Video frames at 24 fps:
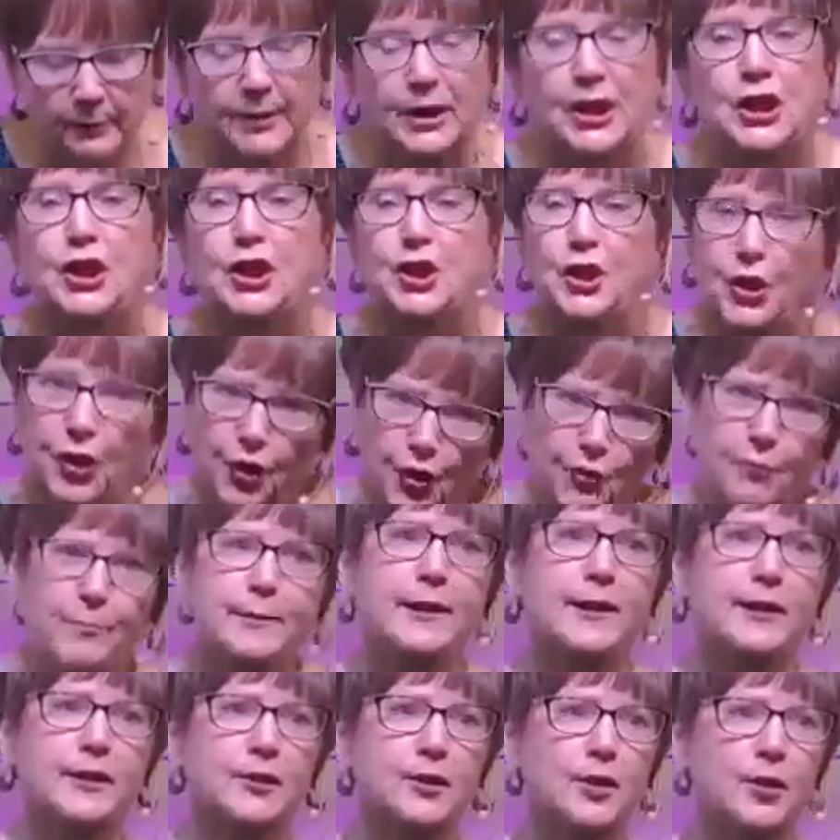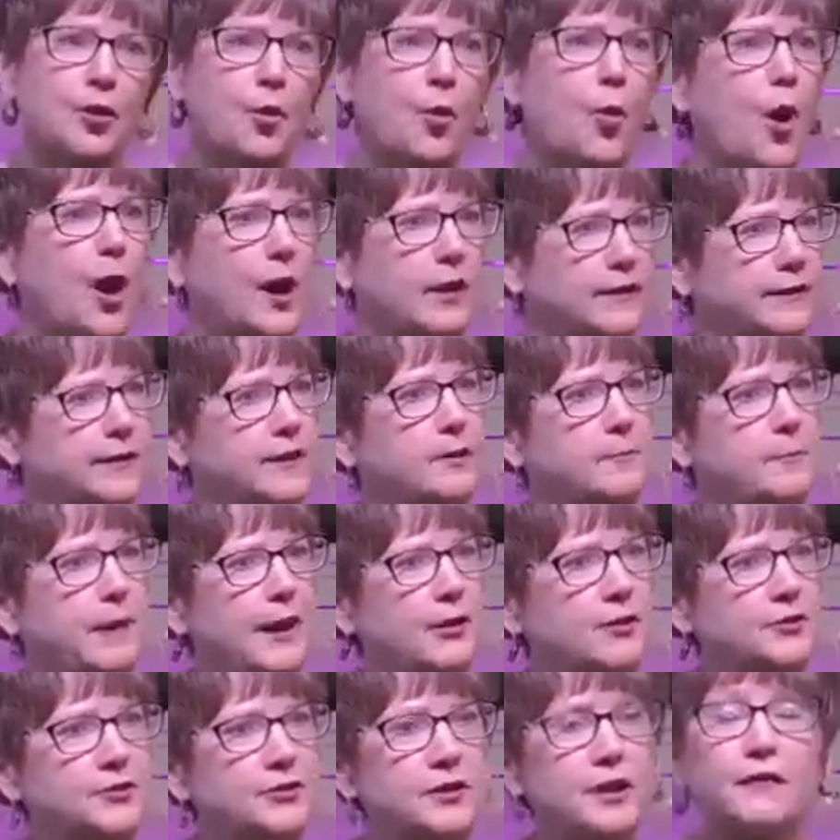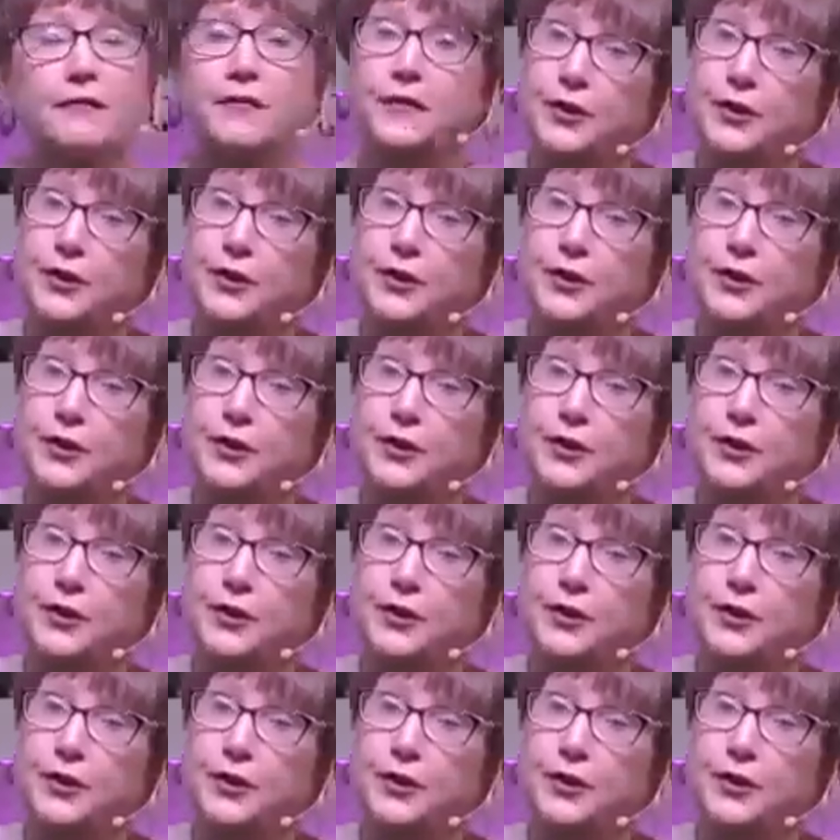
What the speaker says: human quality about yourself,